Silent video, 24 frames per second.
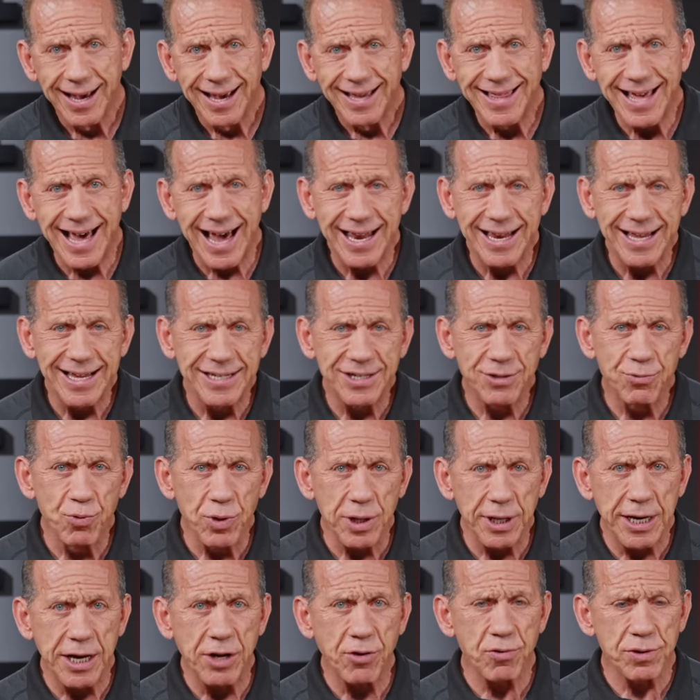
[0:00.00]
that is
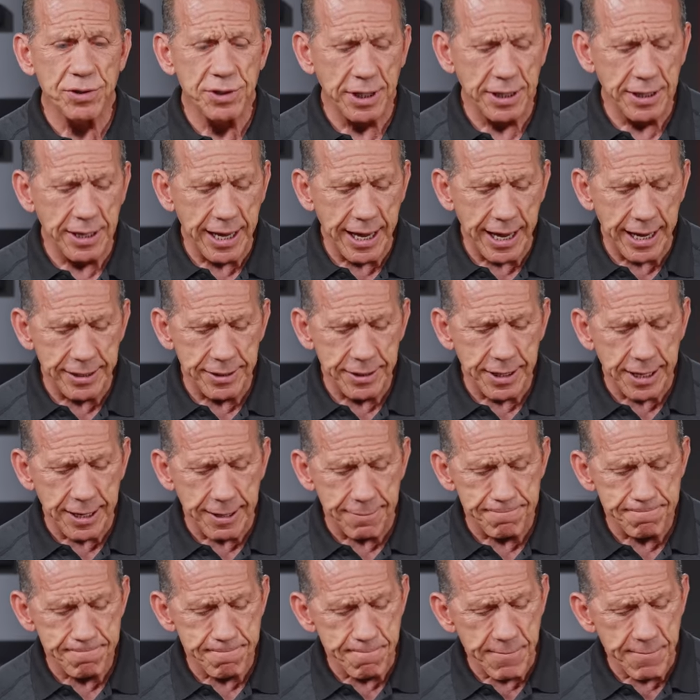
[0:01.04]
really interesting. And um,